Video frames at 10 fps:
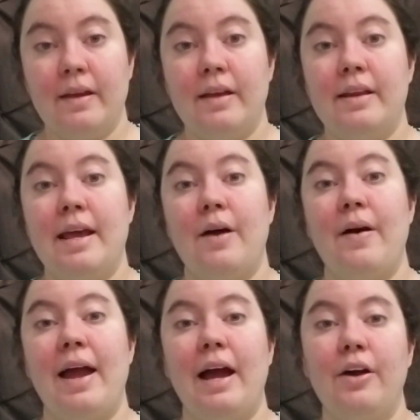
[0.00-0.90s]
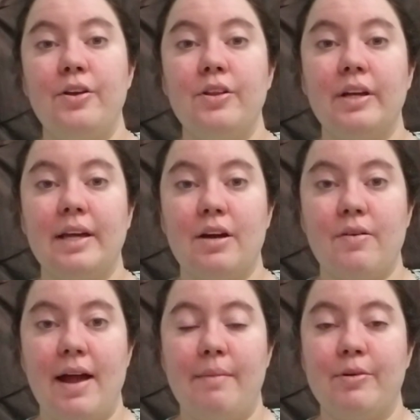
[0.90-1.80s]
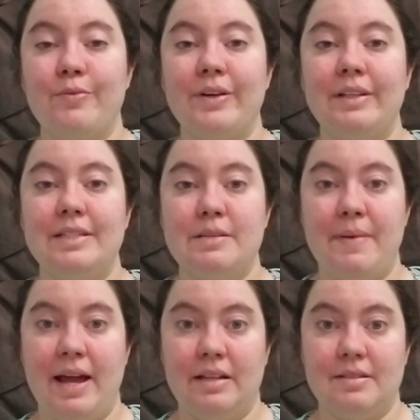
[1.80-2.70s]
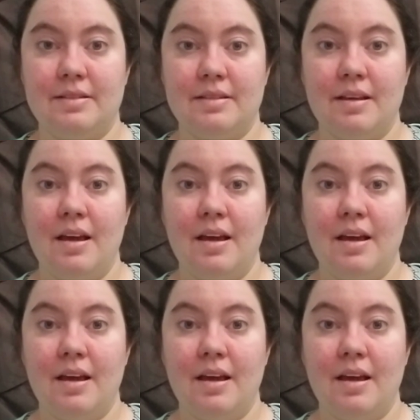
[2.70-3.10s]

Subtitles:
Now, how you look at grammar really depends.